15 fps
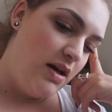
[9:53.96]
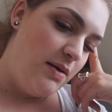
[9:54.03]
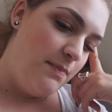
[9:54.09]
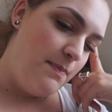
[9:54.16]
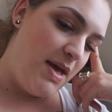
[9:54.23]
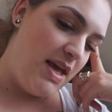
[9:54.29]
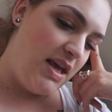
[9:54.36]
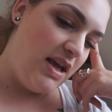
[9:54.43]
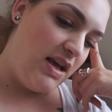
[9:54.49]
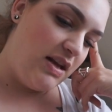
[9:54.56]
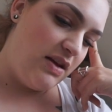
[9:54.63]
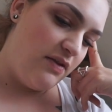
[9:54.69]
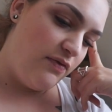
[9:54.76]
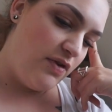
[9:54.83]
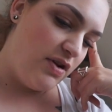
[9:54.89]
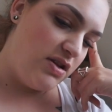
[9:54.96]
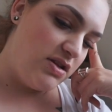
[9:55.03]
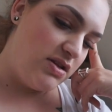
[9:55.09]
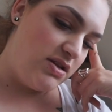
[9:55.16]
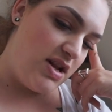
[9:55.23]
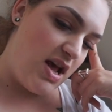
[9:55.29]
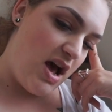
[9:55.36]
making a
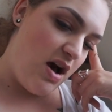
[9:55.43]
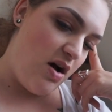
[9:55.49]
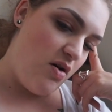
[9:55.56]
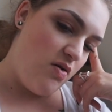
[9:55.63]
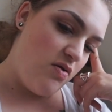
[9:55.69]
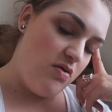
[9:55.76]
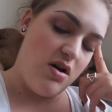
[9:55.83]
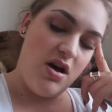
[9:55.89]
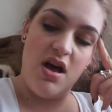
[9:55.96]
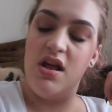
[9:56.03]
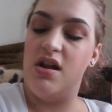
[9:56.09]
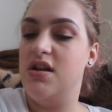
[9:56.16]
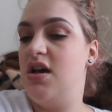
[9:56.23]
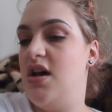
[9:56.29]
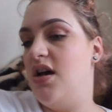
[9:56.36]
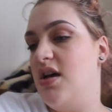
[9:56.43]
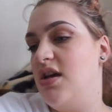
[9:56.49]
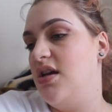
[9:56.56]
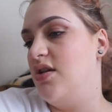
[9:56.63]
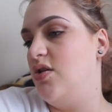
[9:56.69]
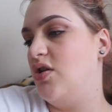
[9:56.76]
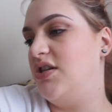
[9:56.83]
difference now. And
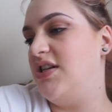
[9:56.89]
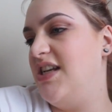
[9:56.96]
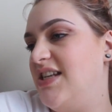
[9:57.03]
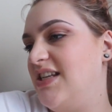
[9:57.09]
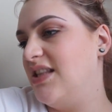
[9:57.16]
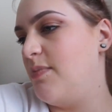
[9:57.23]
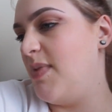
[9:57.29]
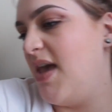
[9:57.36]
not eating the